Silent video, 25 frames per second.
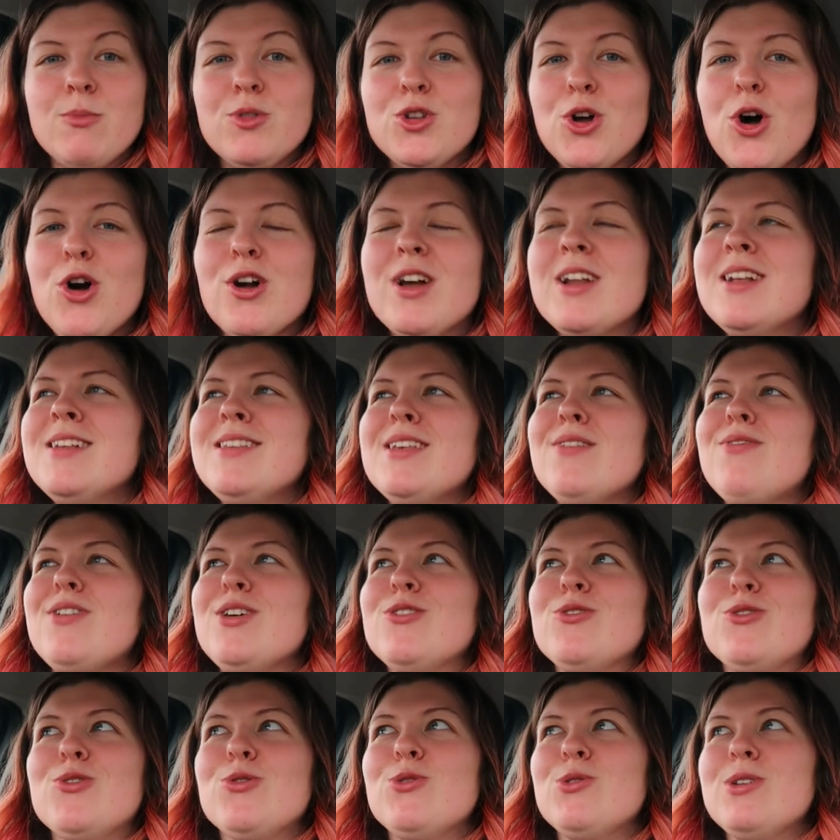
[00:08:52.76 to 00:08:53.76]
I'm talking as if
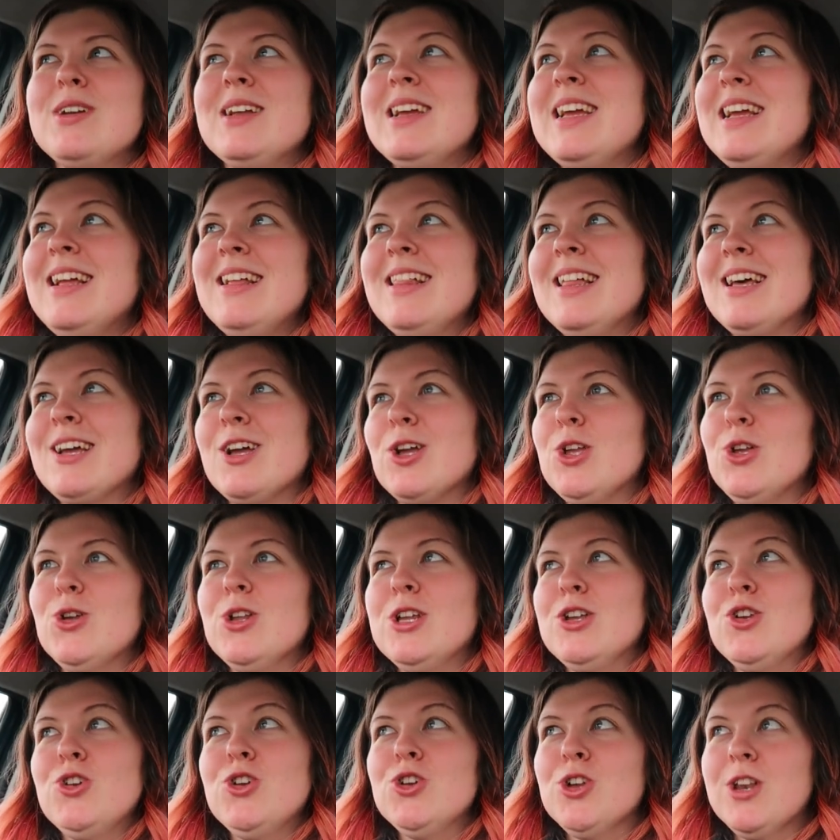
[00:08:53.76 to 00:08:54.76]
I don't eat like a
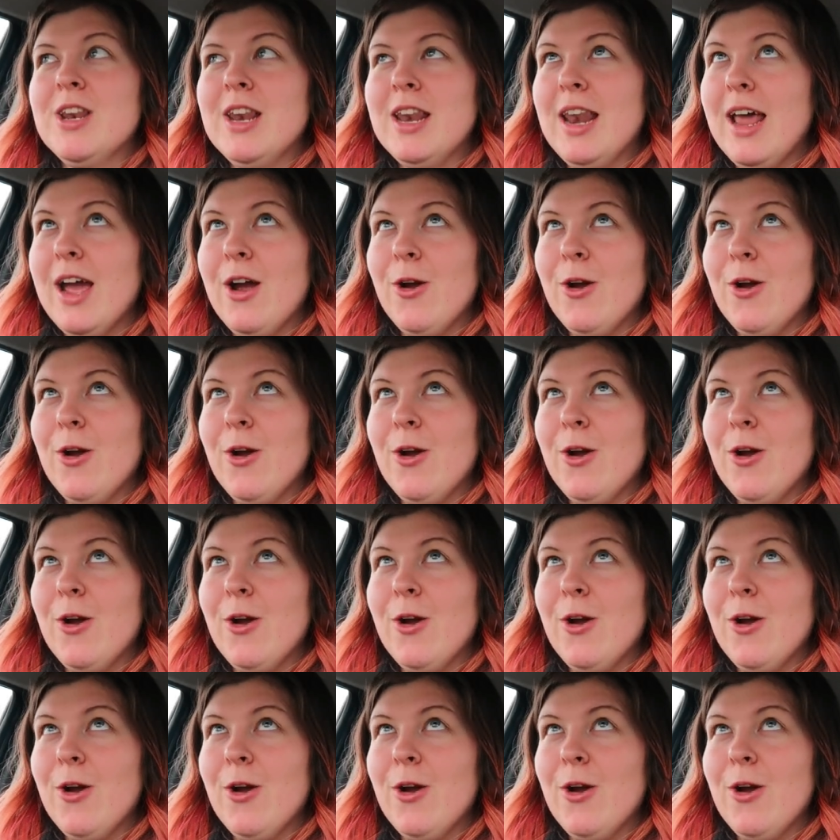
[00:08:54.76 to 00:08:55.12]
uni student